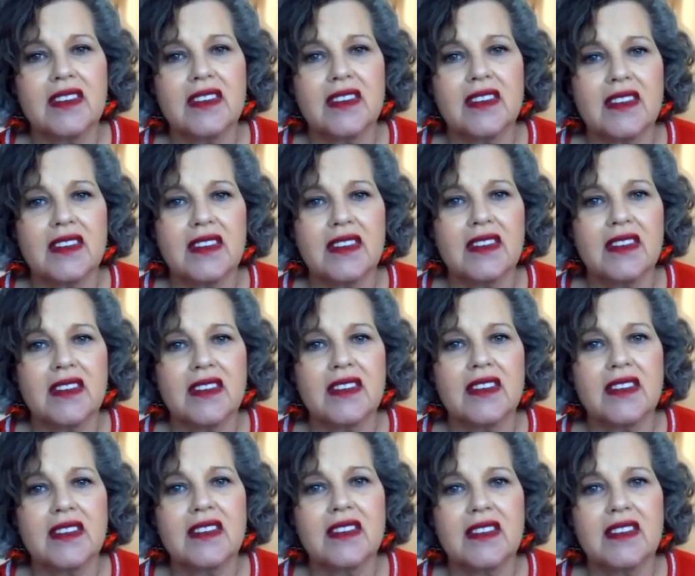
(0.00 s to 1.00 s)

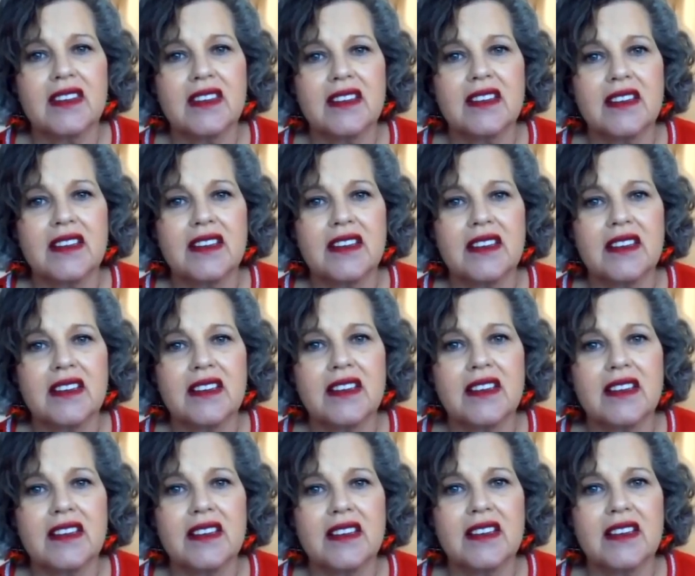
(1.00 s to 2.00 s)

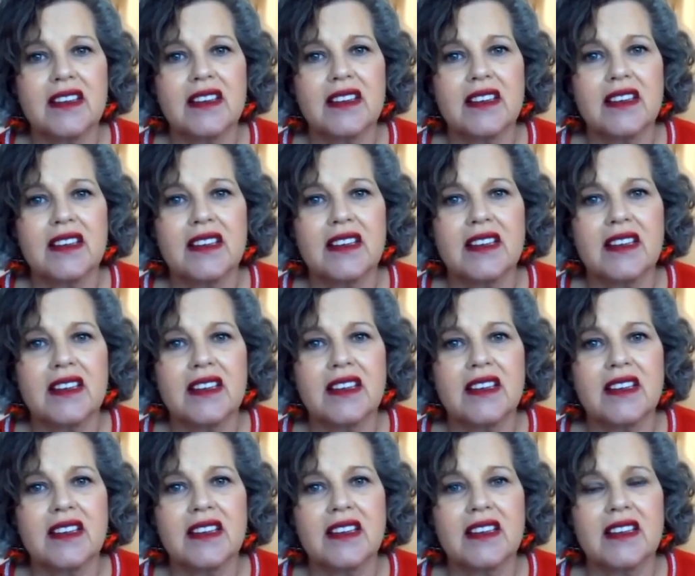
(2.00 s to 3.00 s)

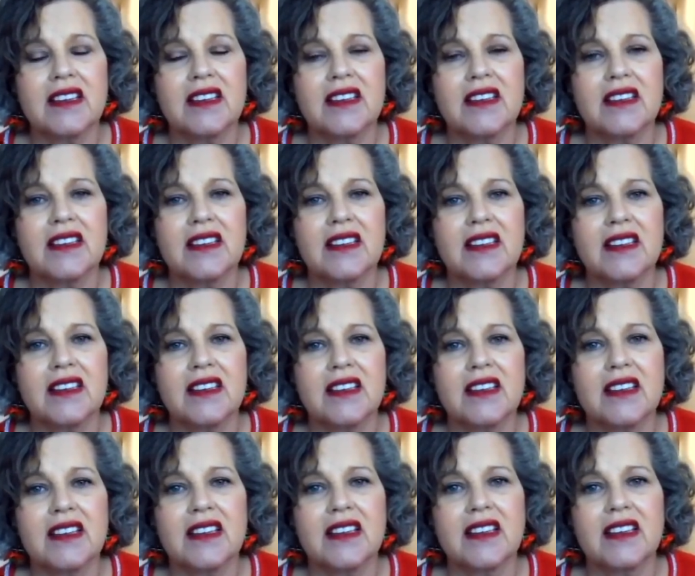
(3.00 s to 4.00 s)

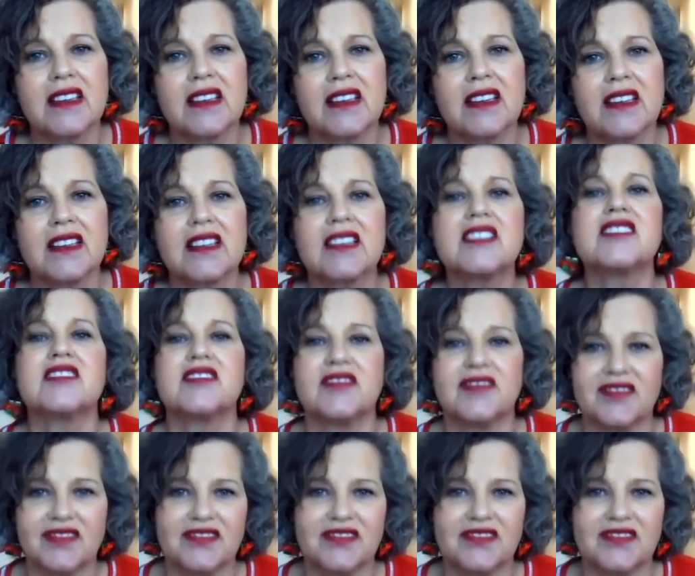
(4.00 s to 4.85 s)
The person shown says nothing.